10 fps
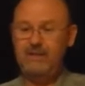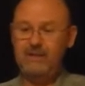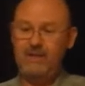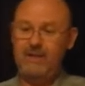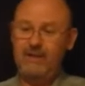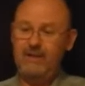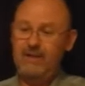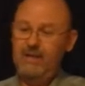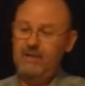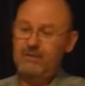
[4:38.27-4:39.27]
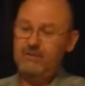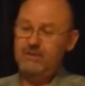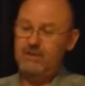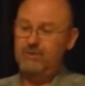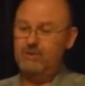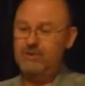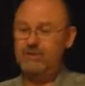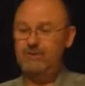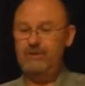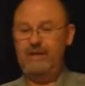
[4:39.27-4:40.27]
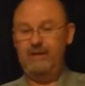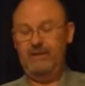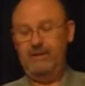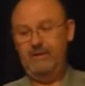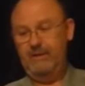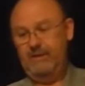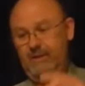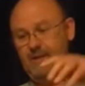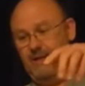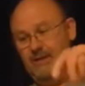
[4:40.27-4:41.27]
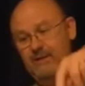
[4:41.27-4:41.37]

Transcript: And you see we're still down there in the,